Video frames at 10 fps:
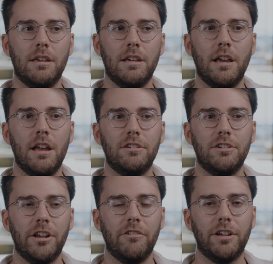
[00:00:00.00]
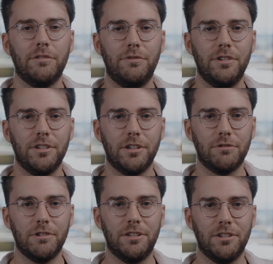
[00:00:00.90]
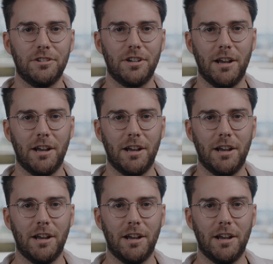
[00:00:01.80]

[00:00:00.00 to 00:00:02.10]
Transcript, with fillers: the Engineering and Physics Research